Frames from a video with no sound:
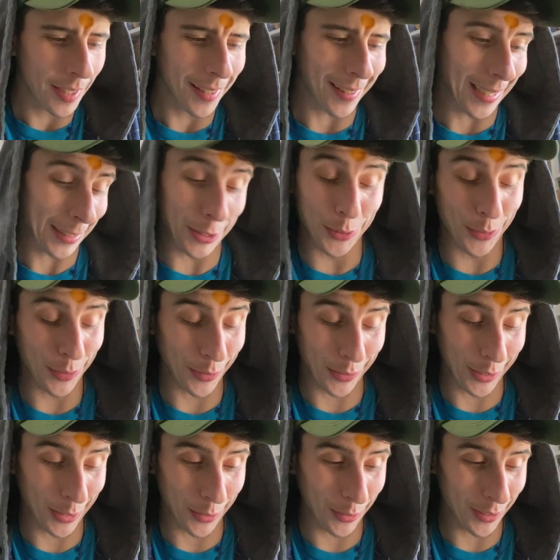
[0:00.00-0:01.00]
That's
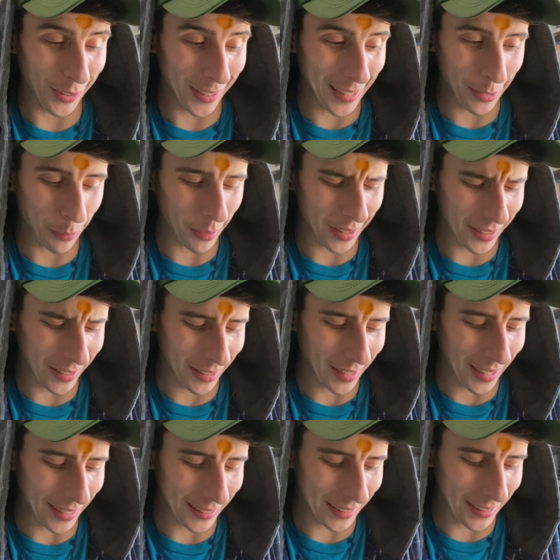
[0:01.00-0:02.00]
literally what
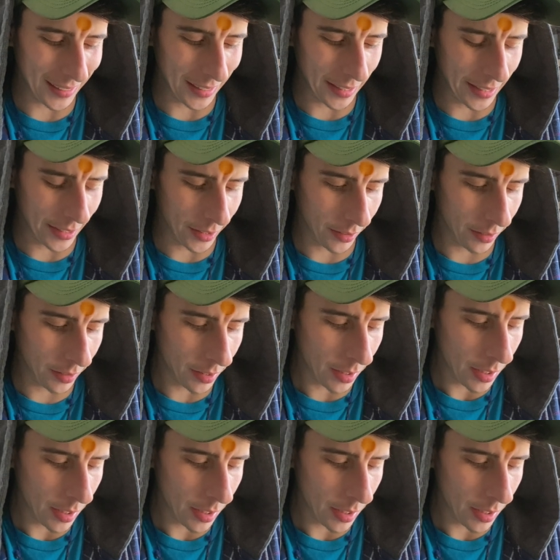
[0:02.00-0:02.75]
I see here.